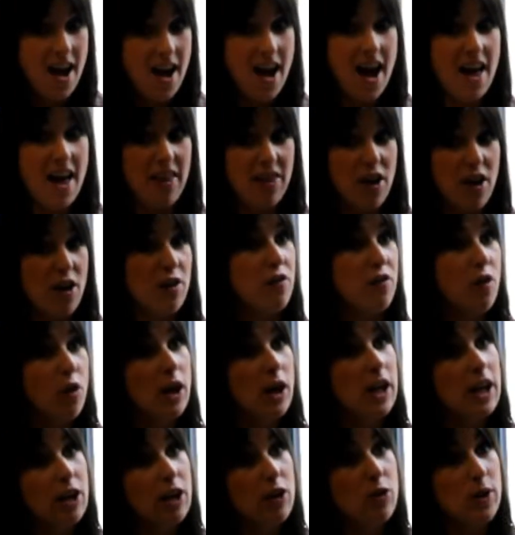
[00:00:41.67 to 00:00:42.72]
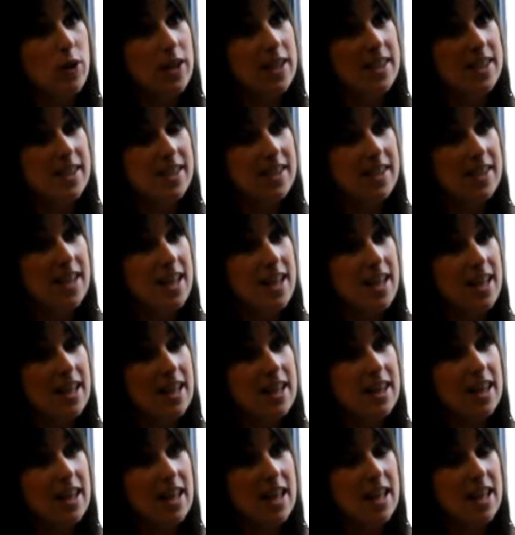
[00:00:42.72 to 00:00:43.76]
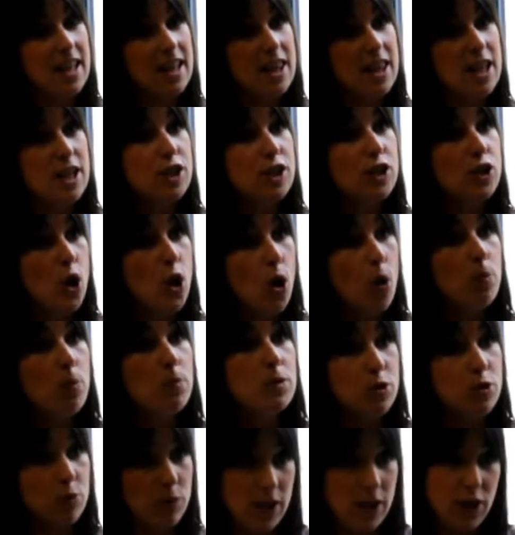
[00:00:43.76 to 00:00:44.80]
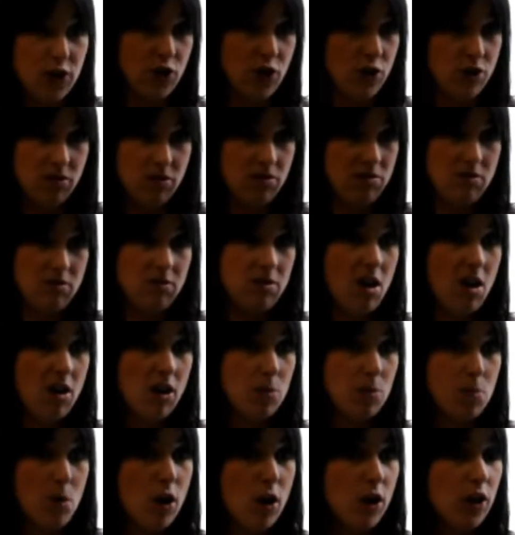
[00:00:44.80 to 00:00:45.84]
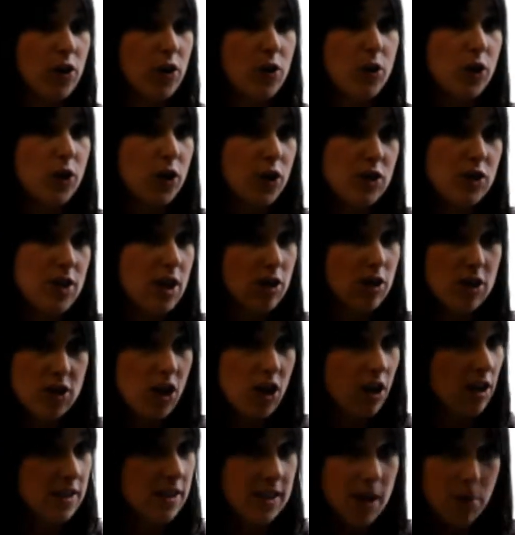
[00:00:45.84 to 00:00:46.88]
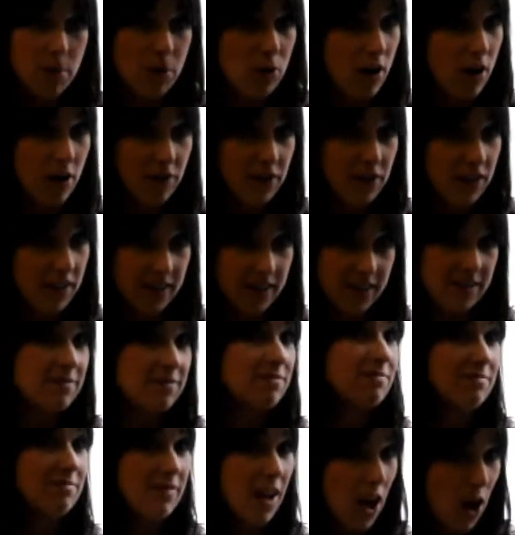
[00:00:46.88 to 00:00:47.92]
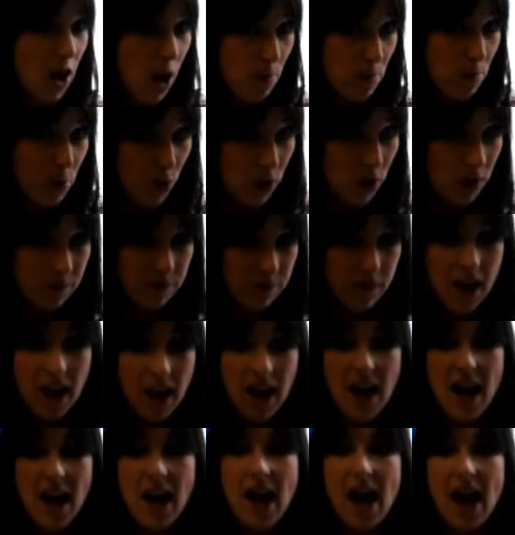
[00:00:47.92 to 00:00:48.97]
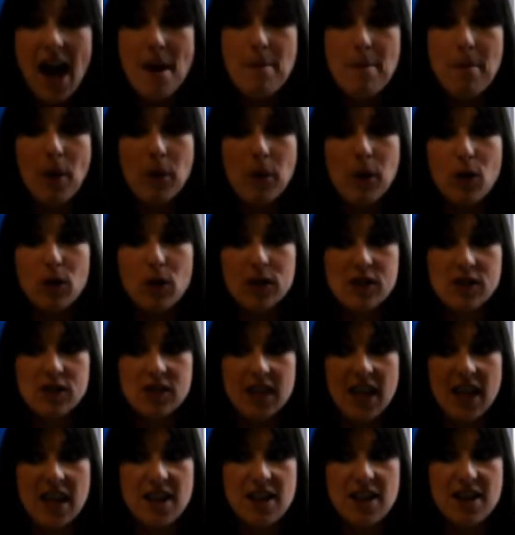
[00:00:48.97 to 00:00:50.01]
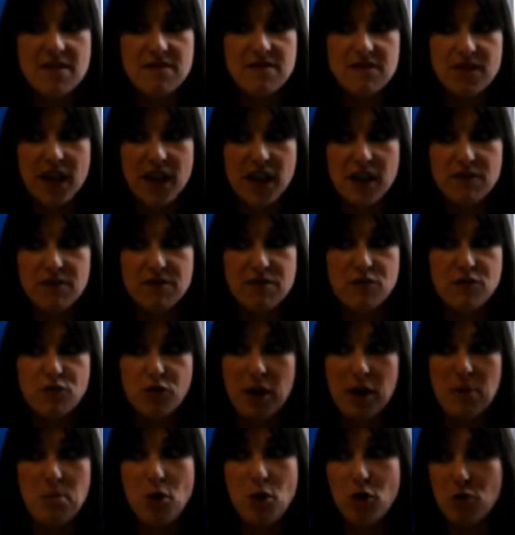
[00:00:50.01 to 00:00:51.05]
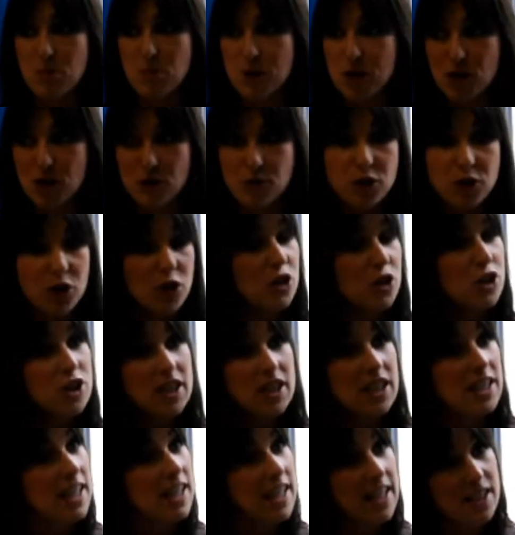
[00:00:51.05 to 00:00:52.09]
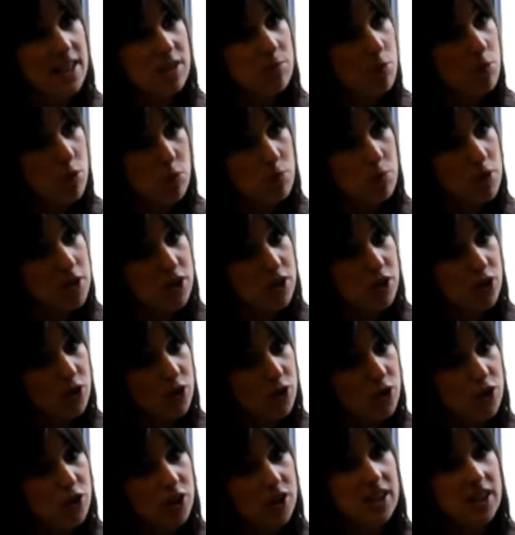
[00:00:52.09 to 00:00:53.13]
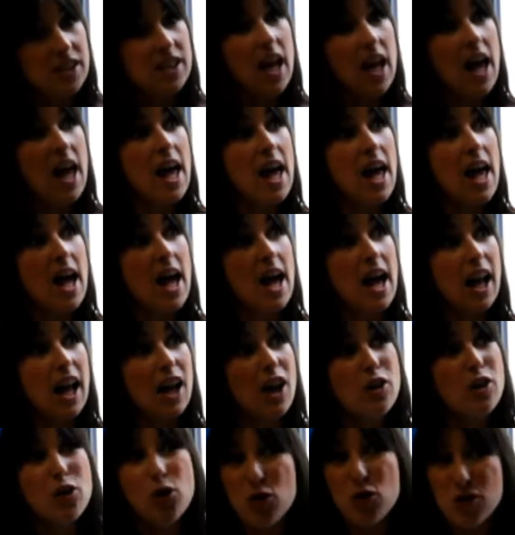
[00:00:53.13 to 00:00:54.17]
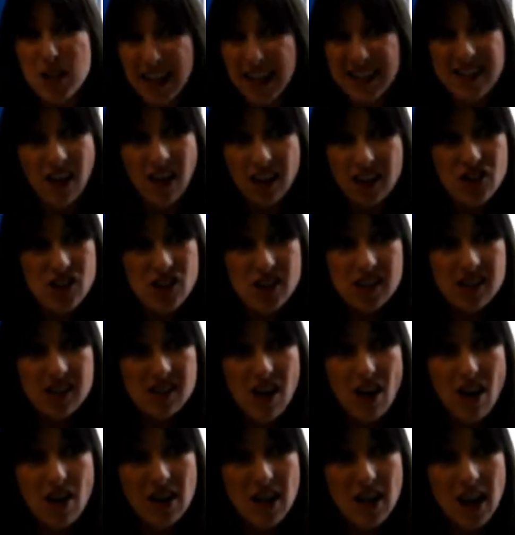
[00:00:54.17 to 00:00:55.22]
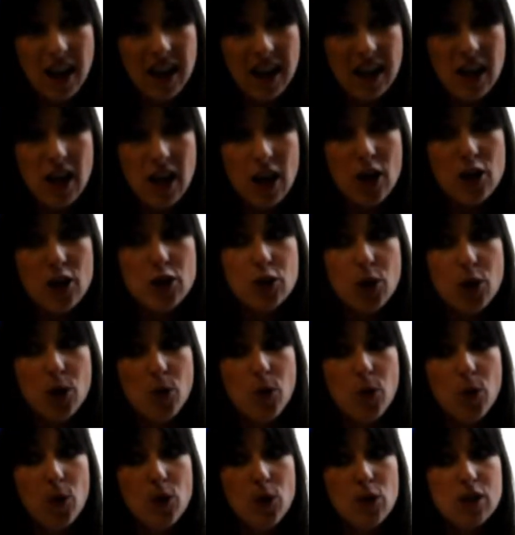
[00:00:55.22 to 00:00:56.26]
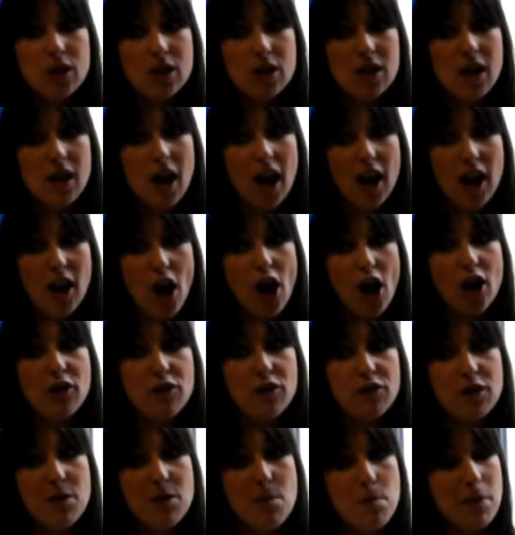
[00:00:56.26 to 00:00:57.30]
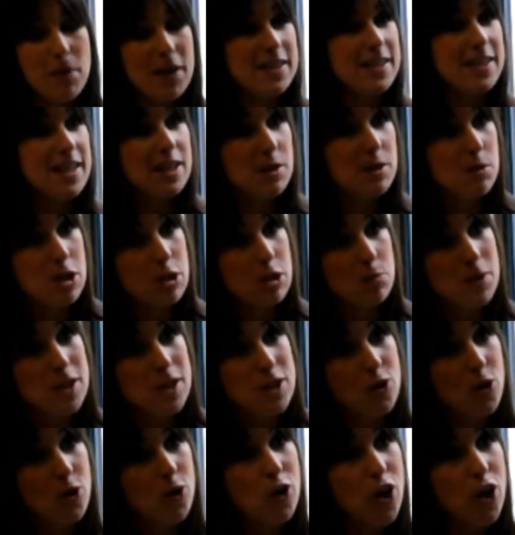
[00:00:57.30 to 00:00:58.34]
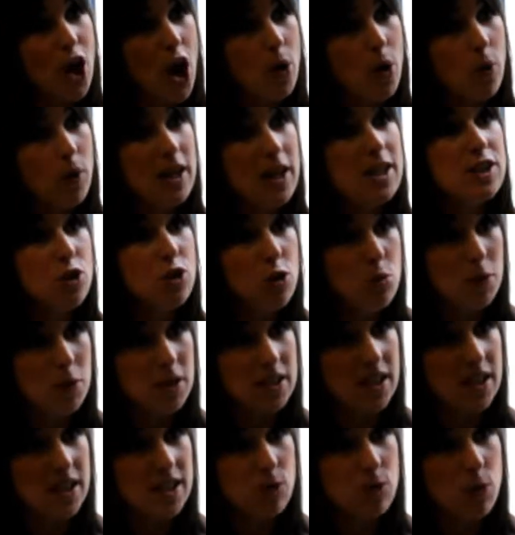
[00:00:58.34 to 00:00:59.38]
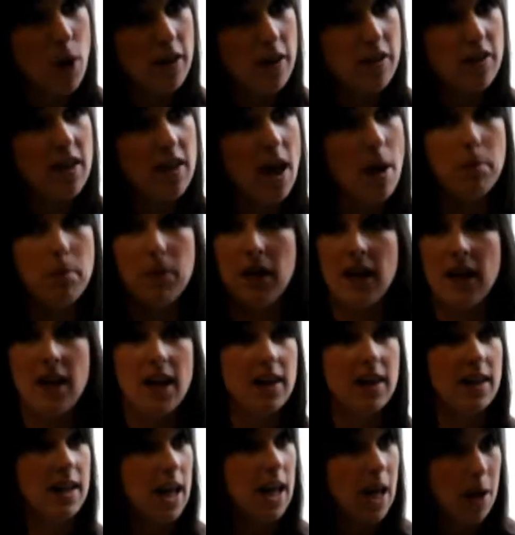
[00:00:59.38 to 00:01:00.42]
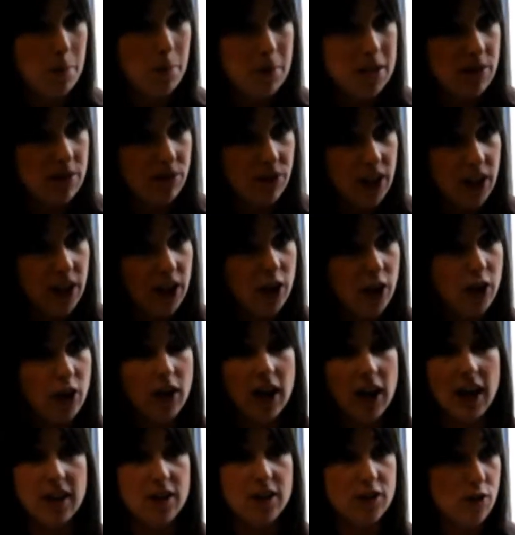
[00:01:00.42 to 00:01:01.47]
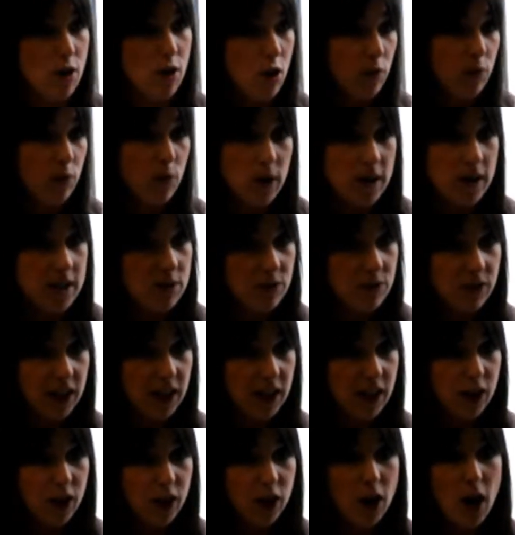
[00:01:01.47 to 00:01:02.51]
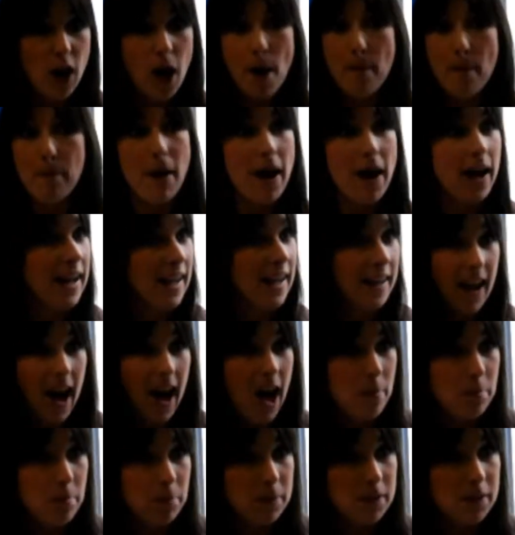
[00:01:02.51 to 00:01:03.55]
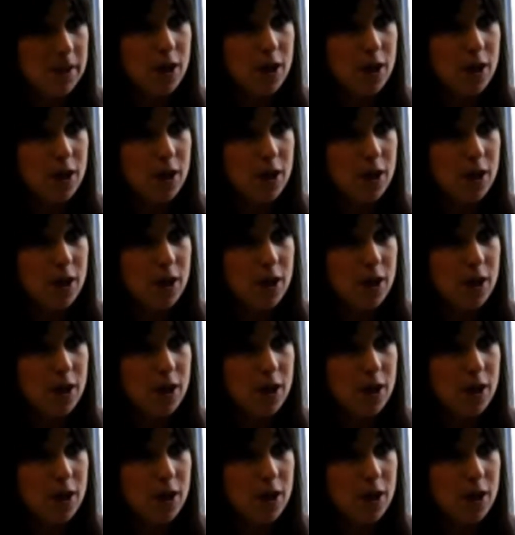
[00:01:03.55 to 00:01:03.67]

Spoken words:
and therefore it increases the scope to reach your target market or your target demographic a lot more. I would also say the kind of free movement of goods and ease of movement of goods, a lot of new technologies online. So a lot of the business that's been done now is new business, whether that be in the gaming sphere, in the software sphere, buying apps,